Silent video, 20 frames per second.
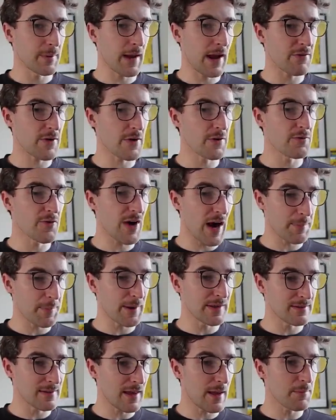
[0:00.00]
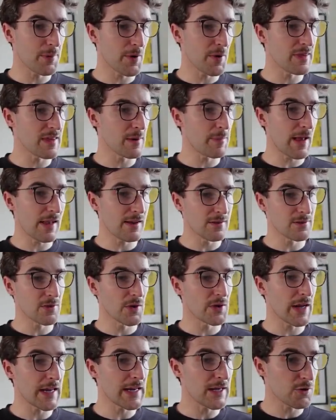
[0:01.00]
we have a rapid tempo in the
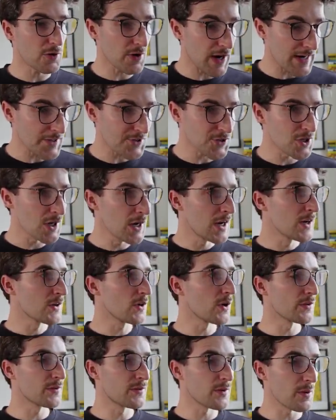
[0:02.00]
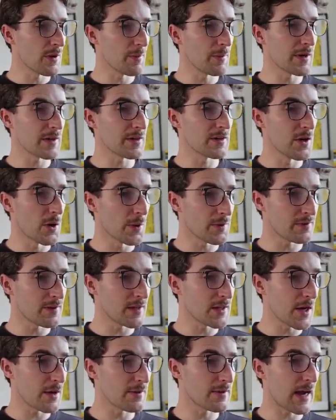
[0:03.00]
peloton. A crash. Gaudu and
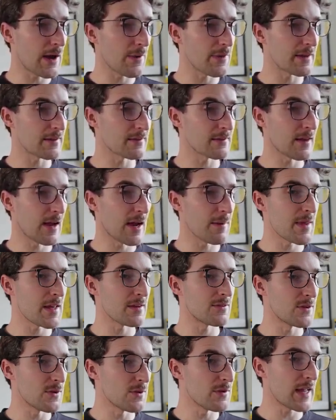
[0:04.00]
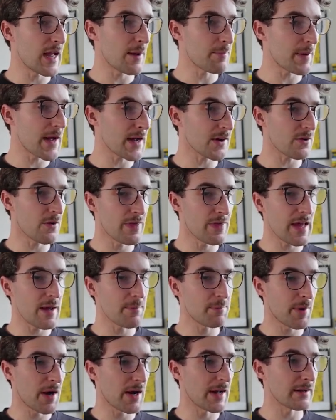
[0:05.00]
McNulty go down this time. They do get back on their
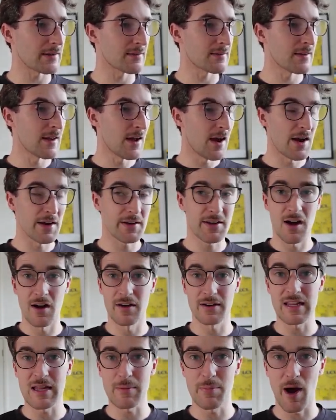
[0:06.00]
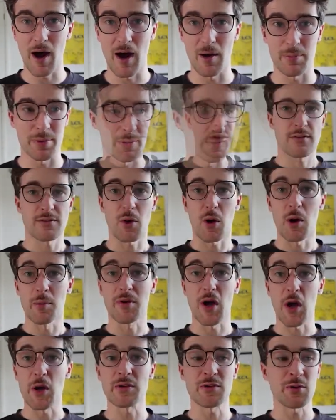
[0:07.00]
bikes. I can't keep up. So I'm
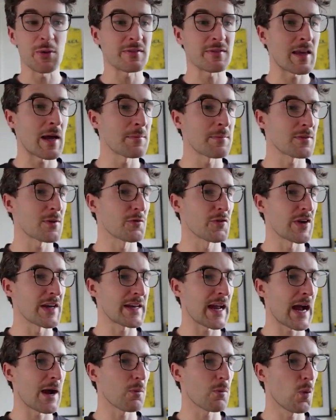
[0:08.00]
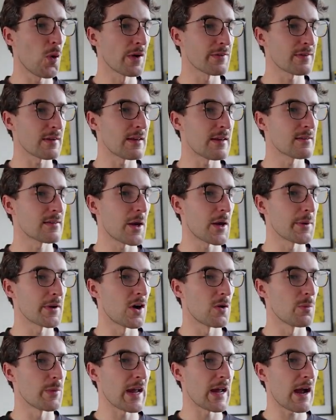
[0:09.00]
going to attempt to recap what is going
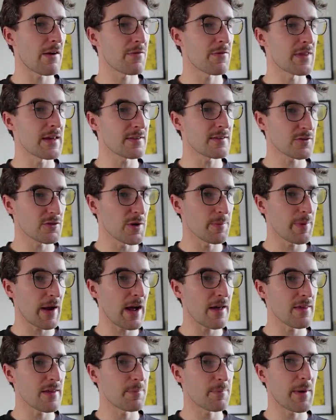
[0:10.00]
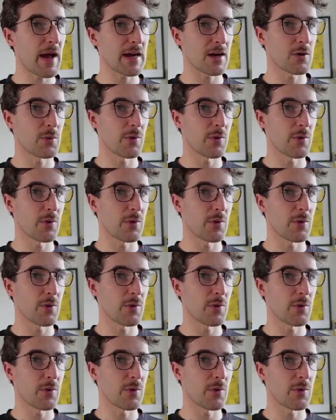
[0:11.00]
on. We have this group at the back